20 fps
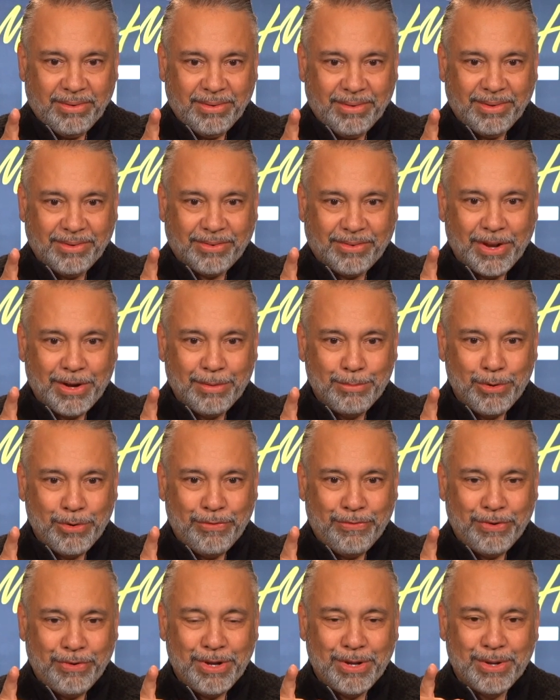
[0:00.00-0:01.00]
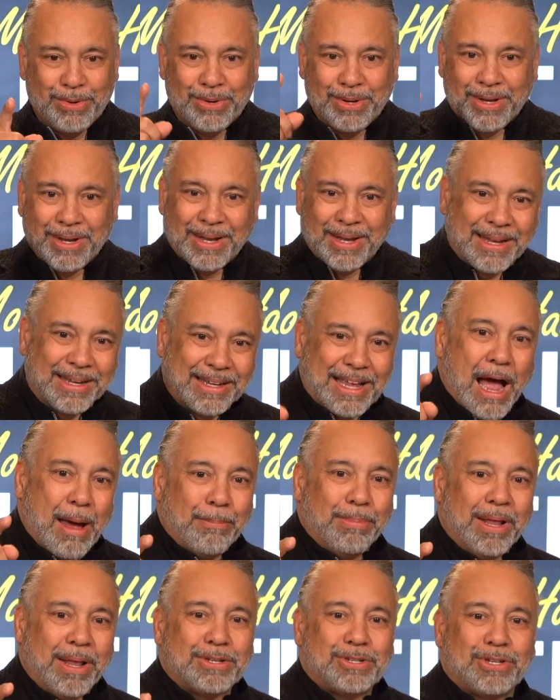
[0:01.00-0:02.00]
It's going to move for you. God
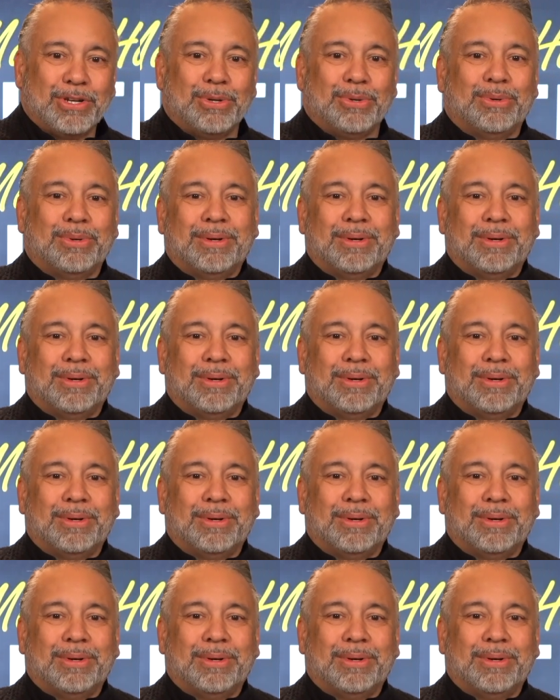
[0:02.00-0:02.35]
bless you.